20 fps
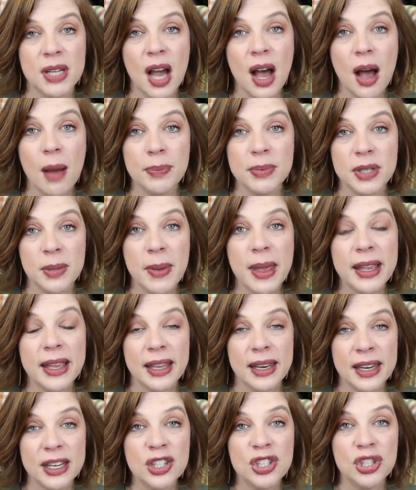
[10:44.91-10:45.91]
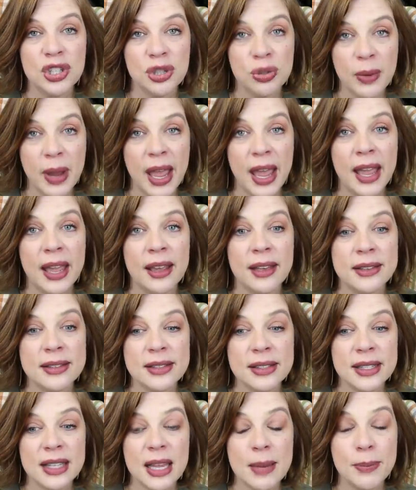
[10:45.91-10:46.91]
top to make it into a
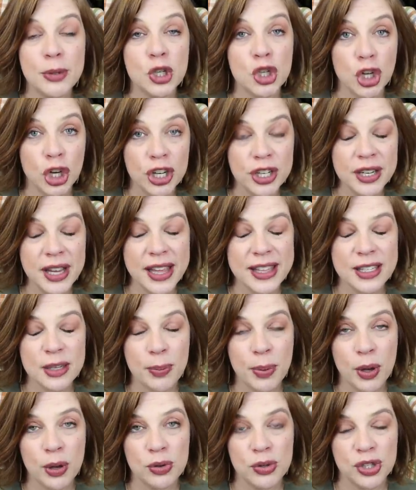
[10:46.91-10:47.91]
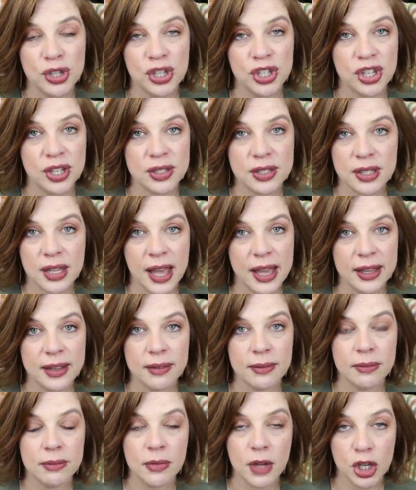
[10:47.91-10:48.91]
sleep shirt as opposed to just
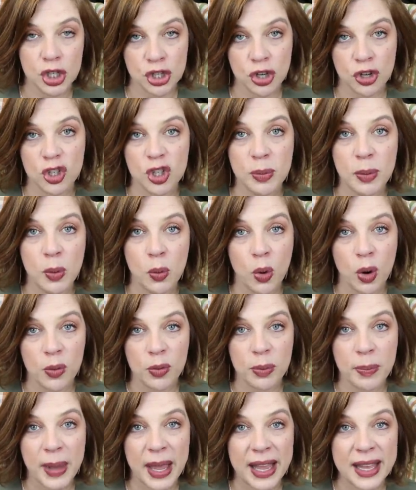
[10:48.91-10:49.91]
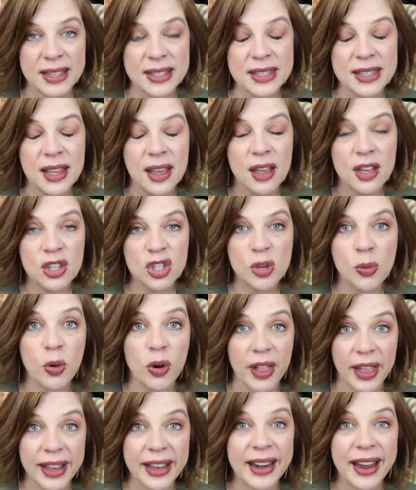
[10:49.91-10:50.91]
like a shirt to be worn with pants, so
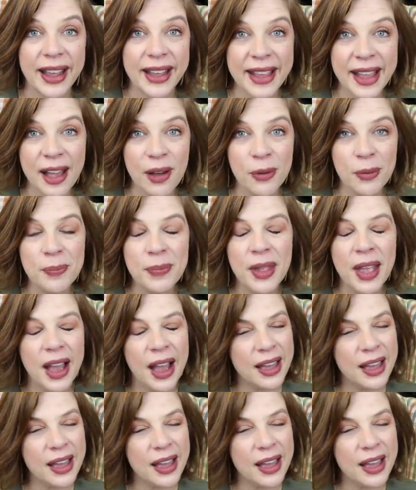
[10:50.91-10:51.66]
more like a nightgown.